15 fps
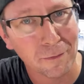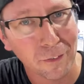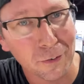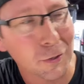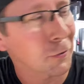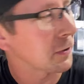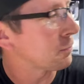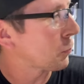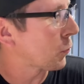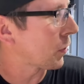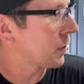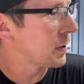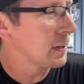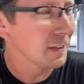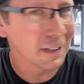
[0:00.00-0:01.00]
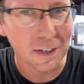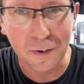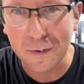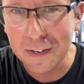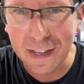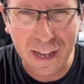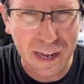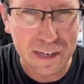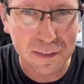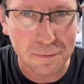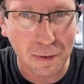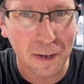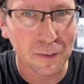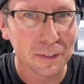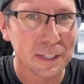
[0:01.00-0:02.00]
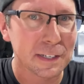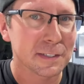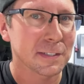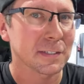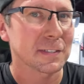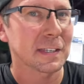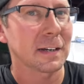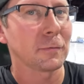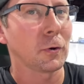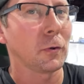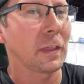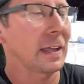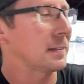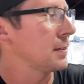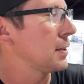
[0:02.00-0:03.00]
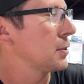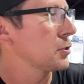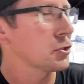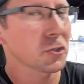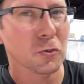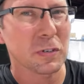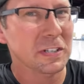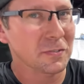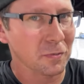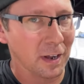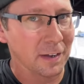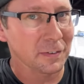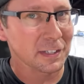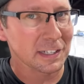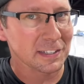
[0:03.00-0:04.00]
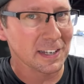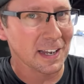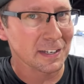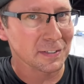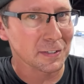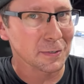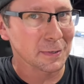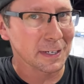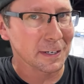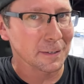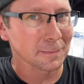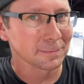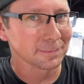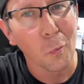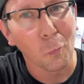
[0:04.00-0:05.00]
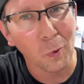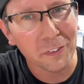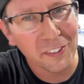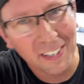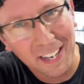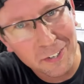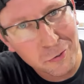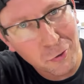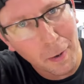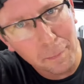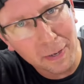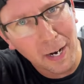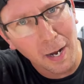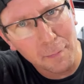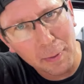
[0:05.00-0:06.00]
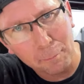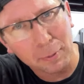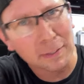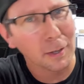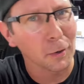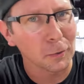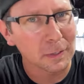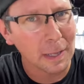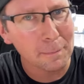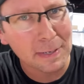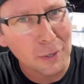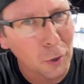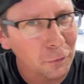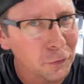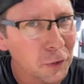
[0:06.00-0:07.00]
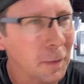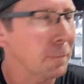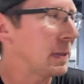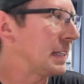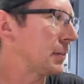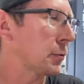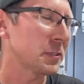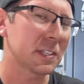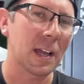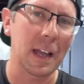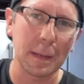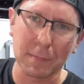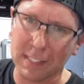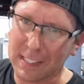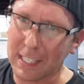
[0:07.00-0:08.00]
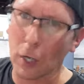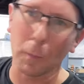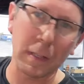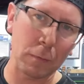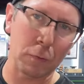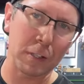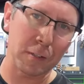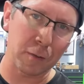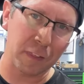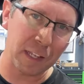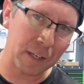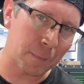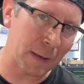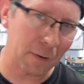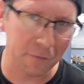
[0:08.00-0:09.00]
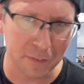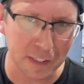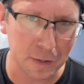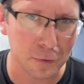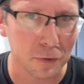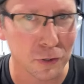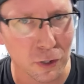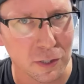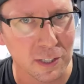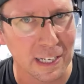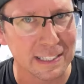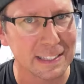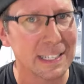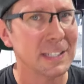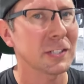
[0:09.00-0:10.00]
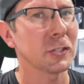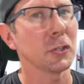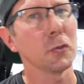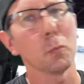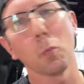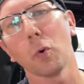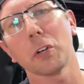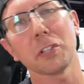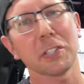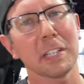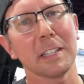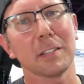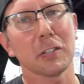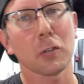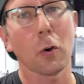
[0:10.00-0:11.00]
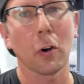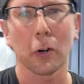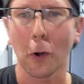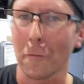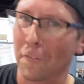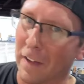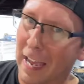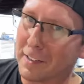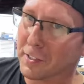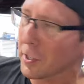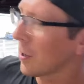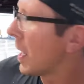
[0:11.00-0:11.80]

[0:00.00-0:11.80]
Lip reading: for doing more, 1/8 mile hits instead of all that street driving these guys do here. Once again, drop a comment below. Let me know if you can beat those times. Tell me what you think about videos just like this. Do you want to see this car go faster?